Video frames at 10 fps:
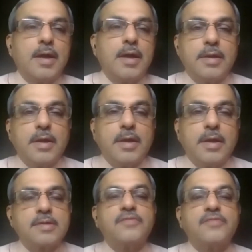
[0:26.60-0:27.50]
drugs
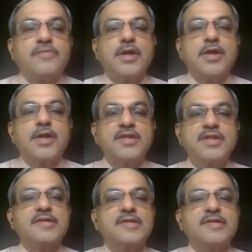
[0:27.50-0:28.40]
which are used in this
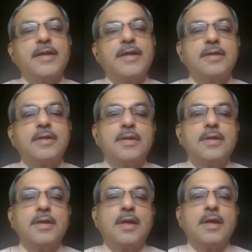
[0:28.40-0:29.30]
category
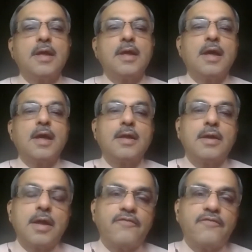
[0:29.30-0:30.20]

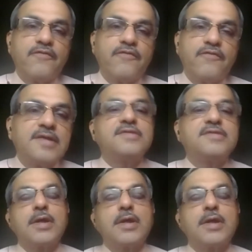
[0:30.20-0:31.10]
are various
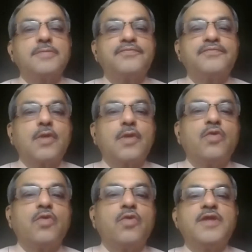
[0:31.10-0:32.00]
drugs. One
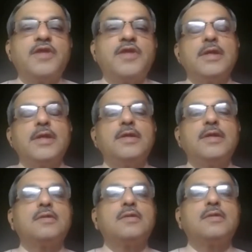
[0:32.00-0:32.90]
of them
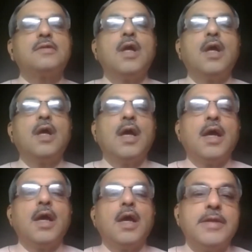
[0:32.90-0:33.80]
is
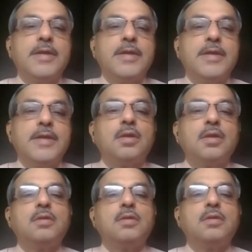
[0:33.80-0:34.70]
an important
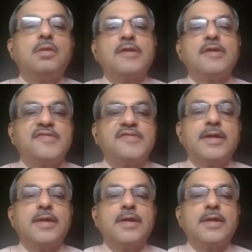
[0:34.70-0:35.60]
subset,
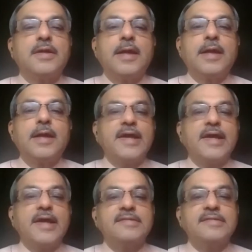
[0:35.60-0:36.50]
and that is called
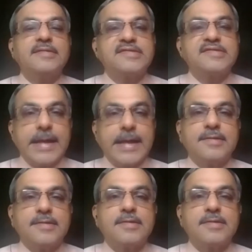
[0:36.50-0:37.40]
as statins.
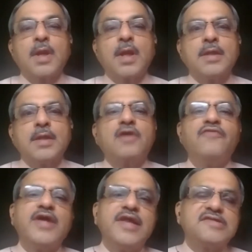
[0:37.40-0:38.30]
There
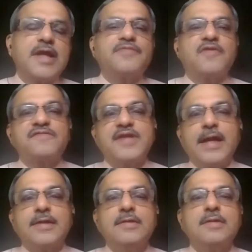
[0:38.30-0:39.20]
are various types of
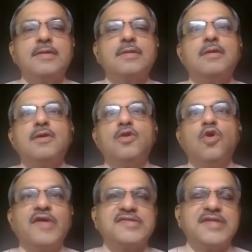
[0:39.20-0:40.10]
statins:
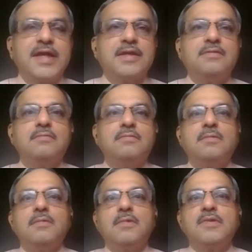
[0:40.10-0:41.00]
lovastatin,
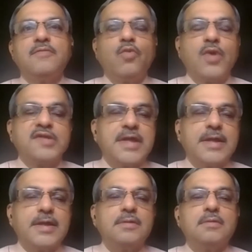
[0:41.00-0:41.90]

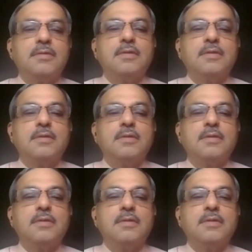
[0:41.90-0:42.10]
simvastatin,